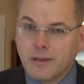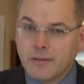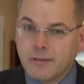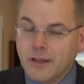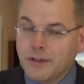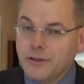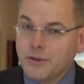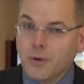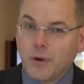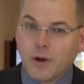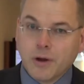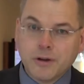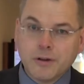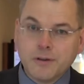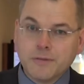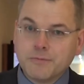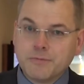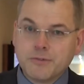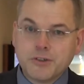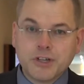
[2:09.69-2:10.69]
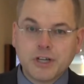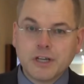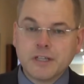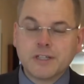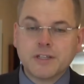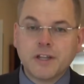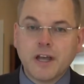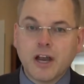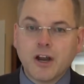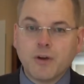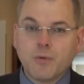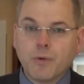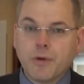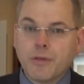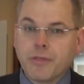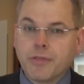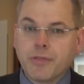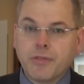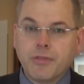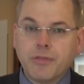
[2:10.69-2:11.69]
then you are just there
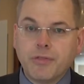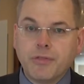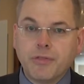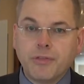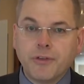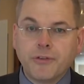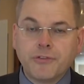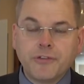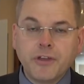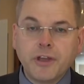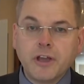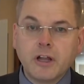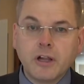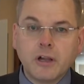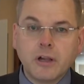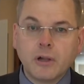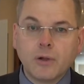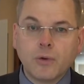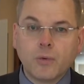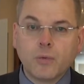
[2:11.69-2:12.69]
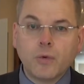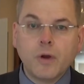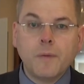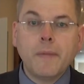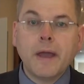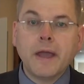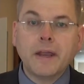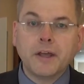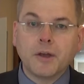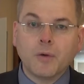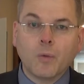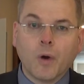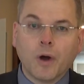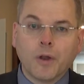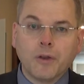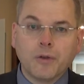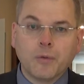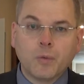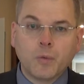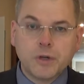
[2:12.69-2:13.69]
with the single remaining
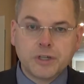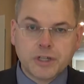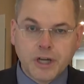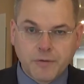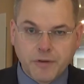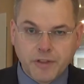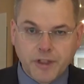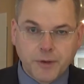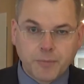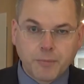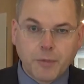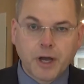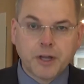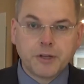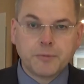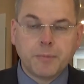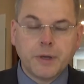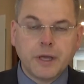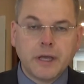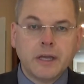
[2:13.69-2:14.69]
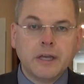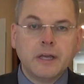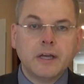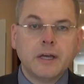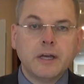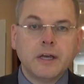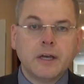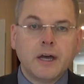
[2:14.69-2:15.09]
one, whichever that might be,